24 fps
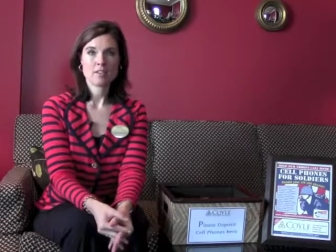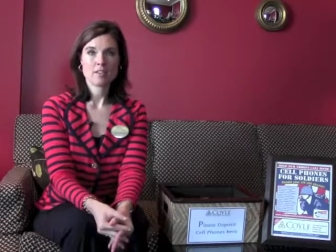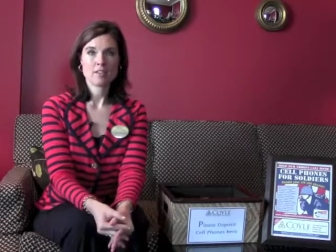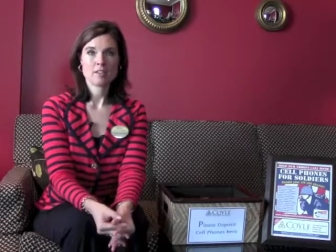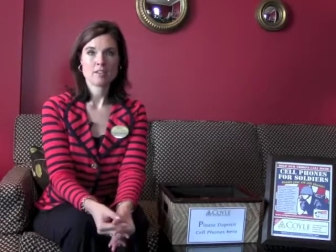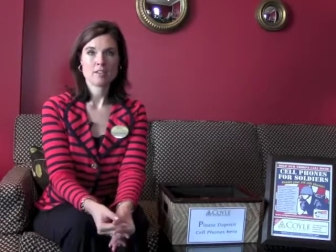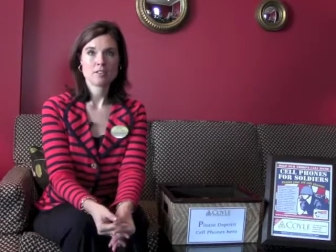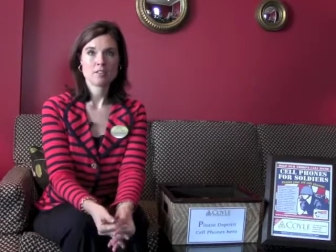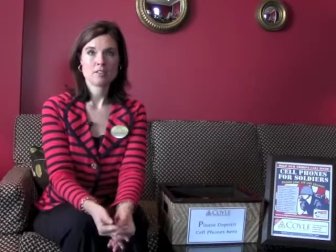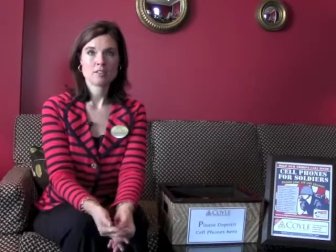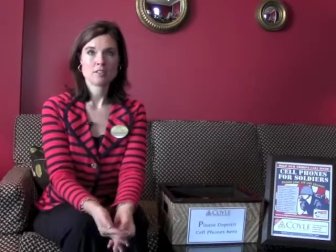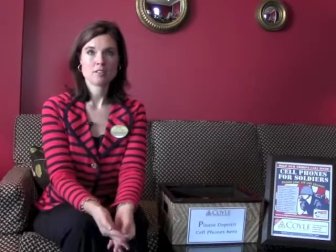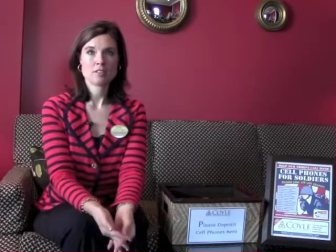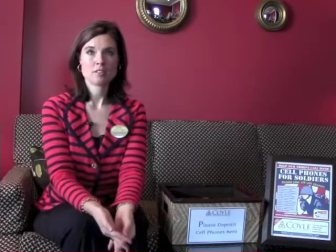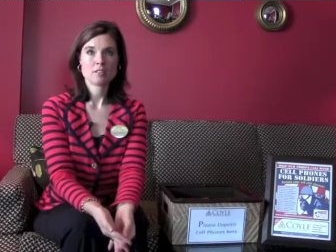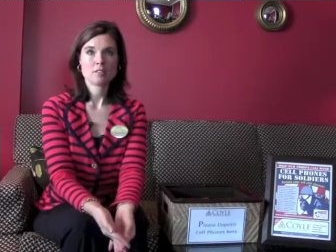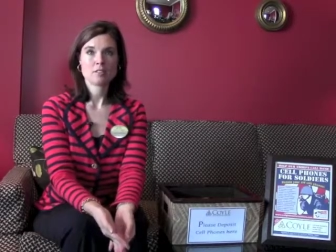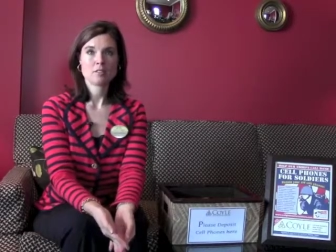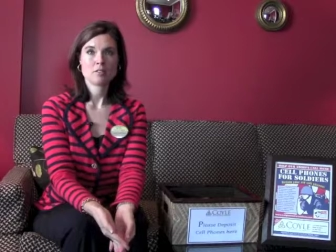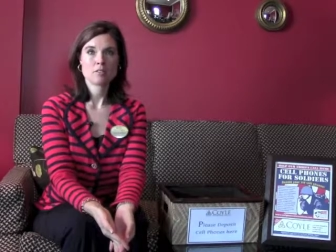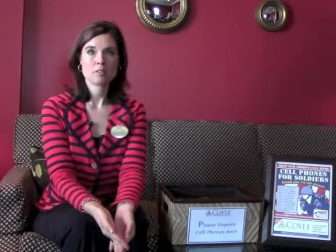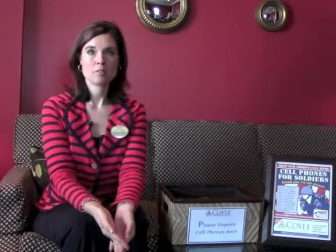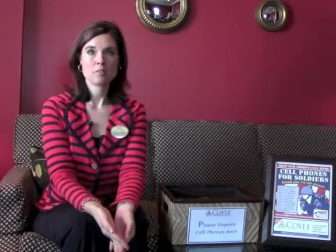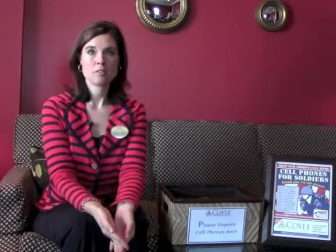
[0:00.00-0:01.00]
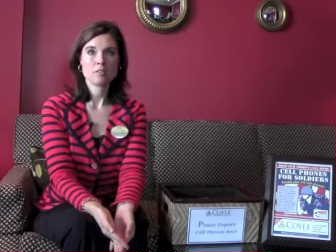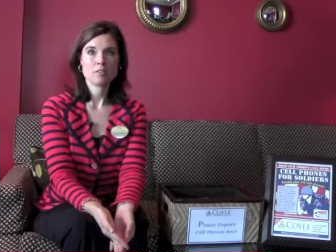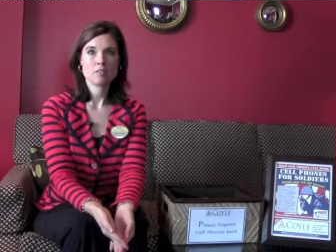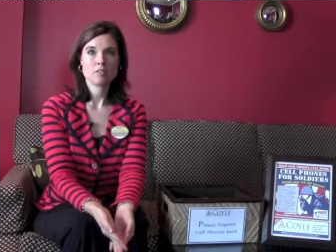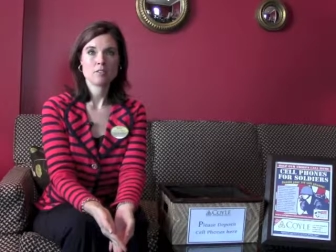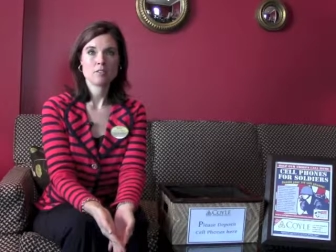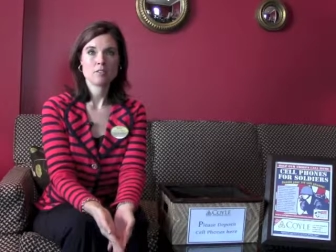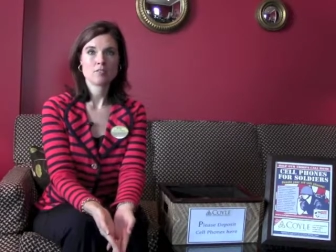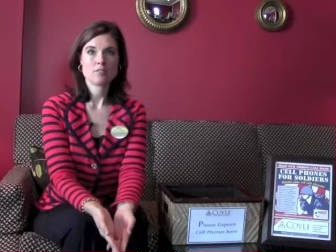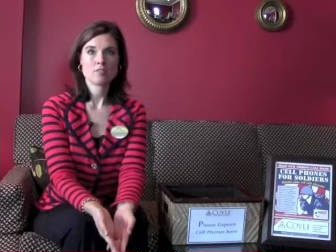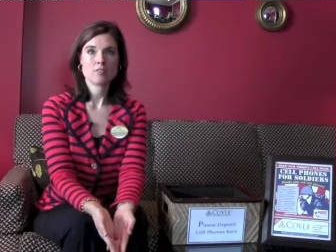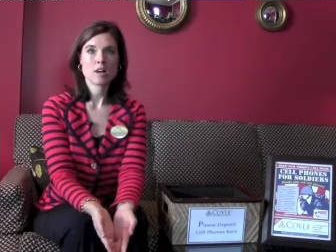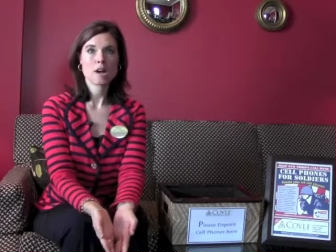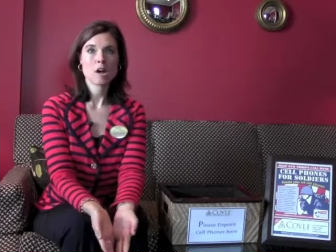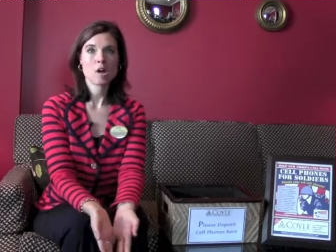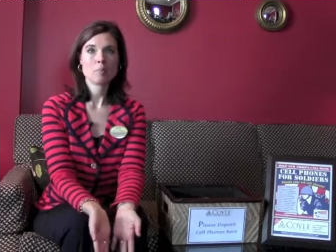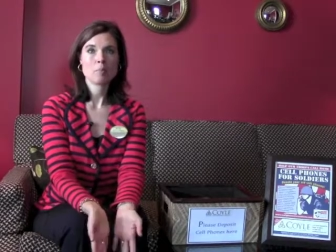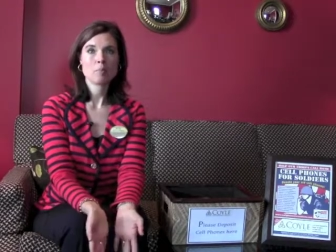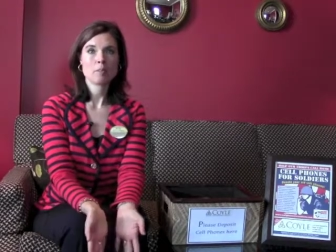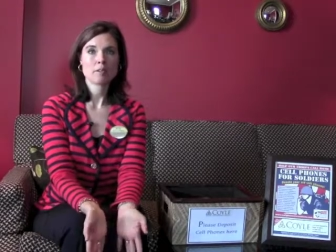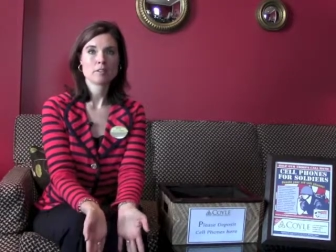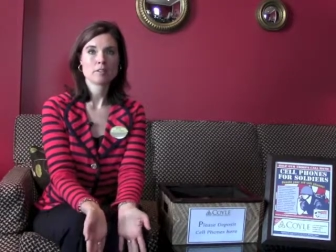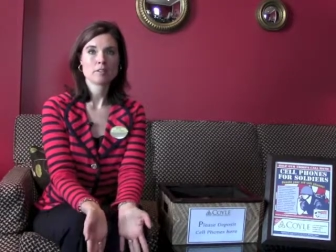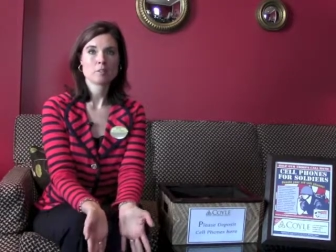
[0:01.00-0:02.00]
here in the Toledo community for
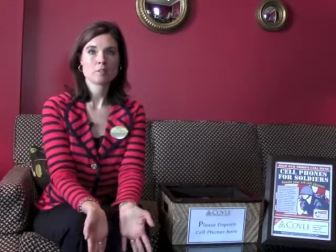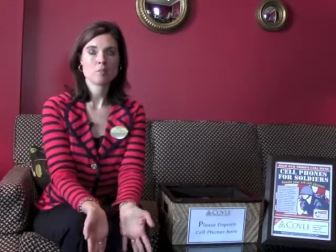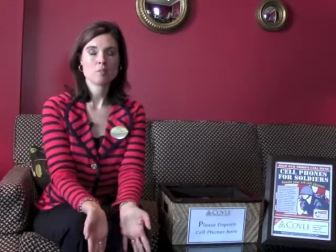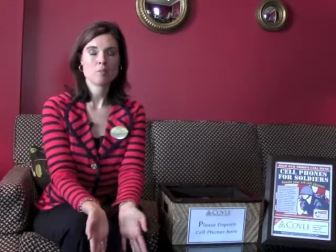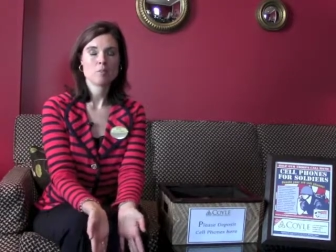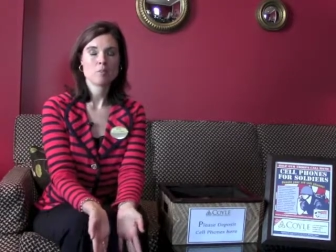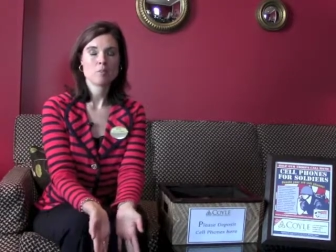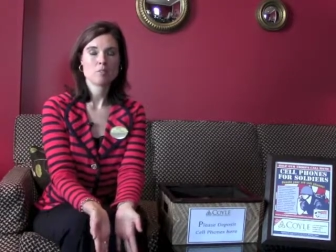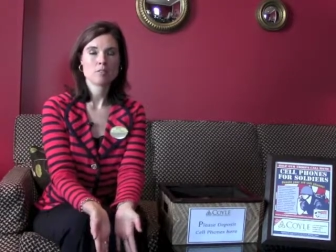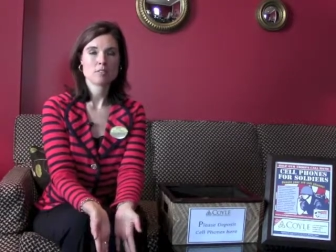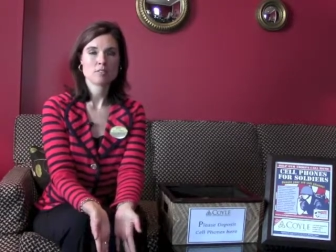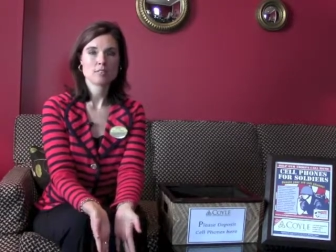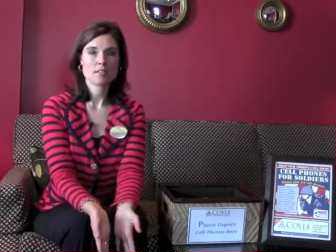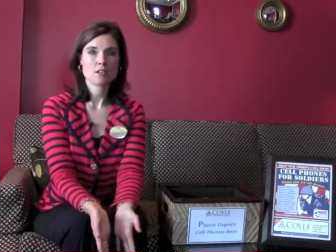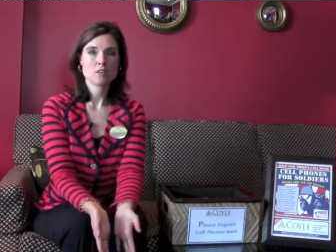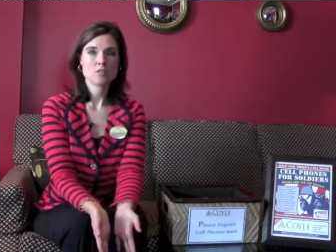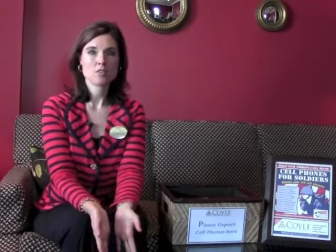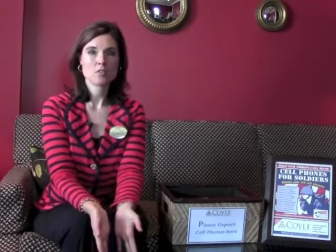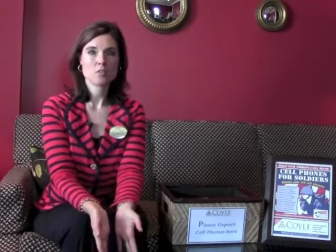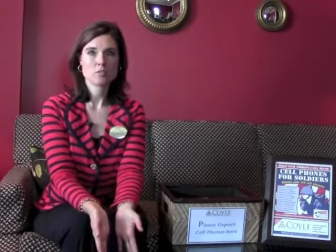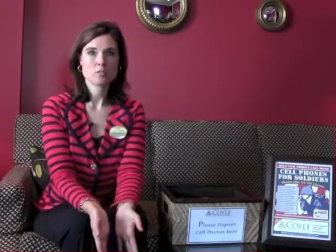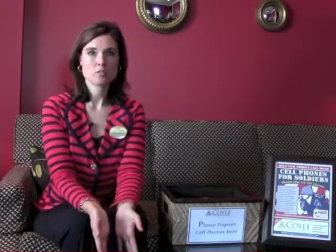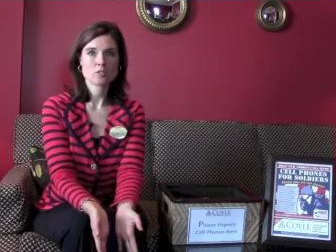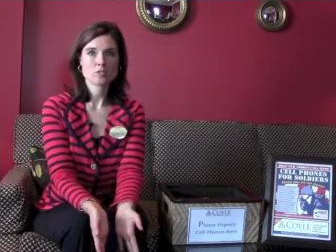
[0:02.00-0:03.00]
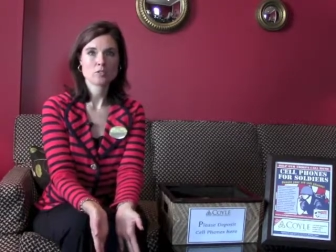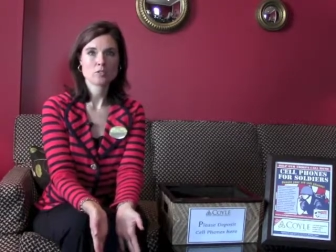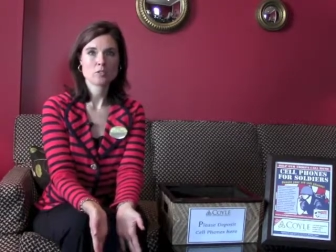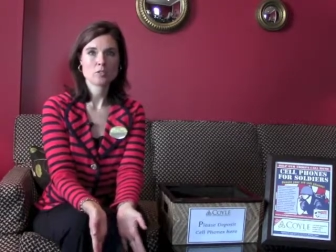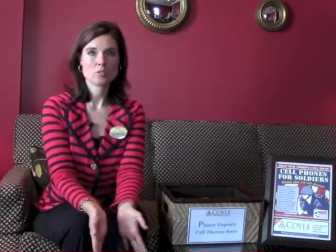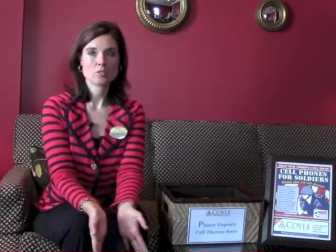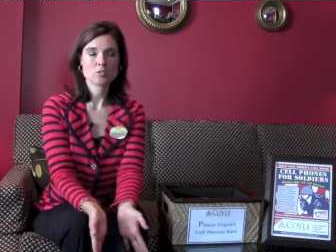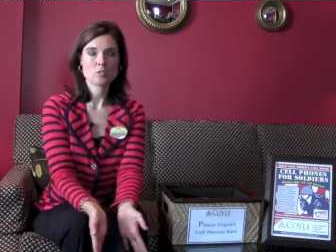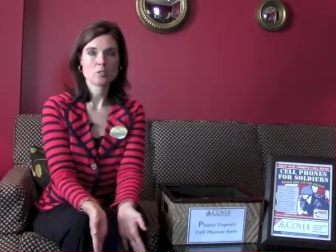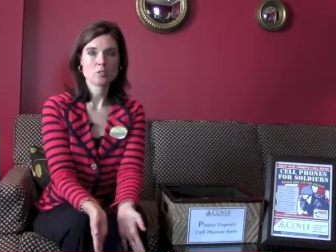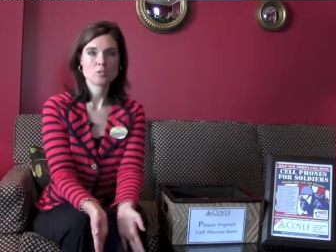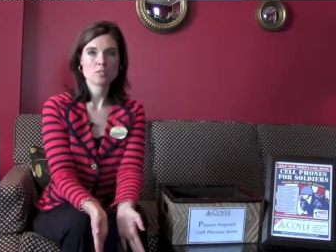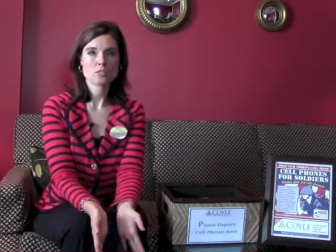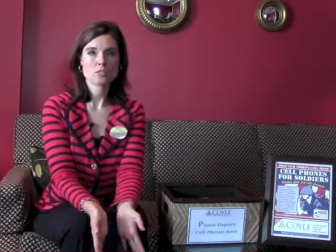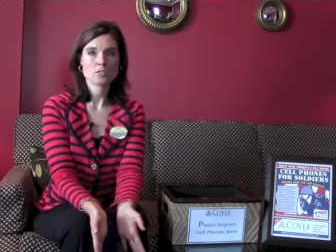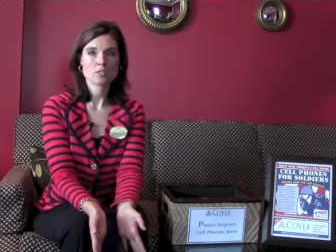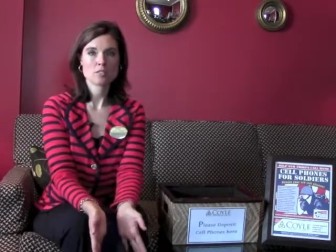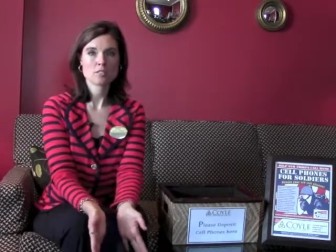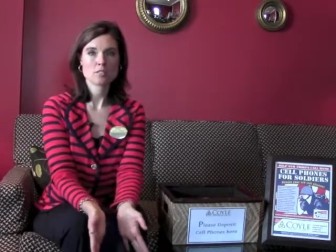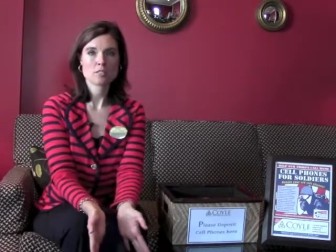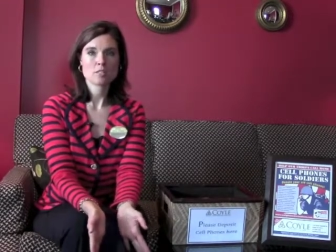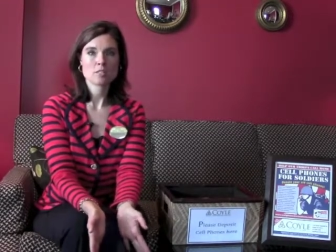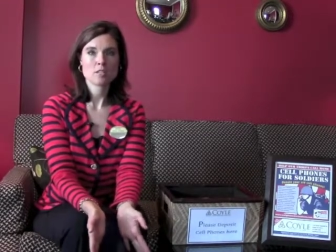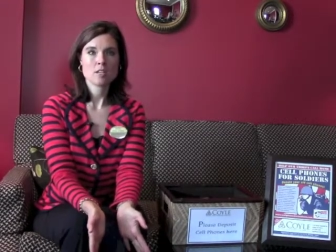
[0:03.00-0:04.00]
helping us promote cell phones for
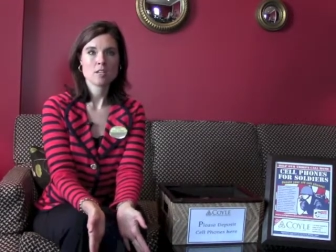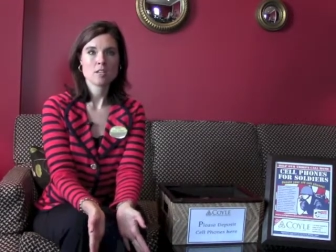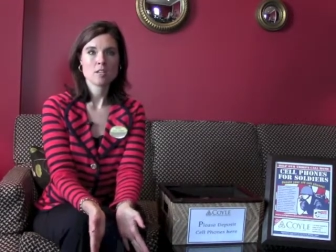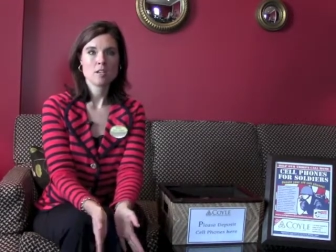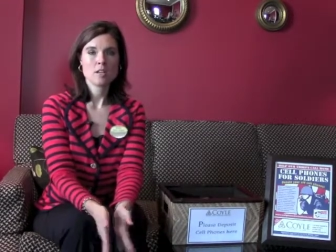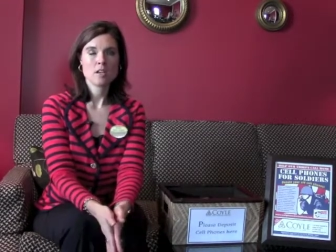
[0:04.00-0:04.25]
soldiers.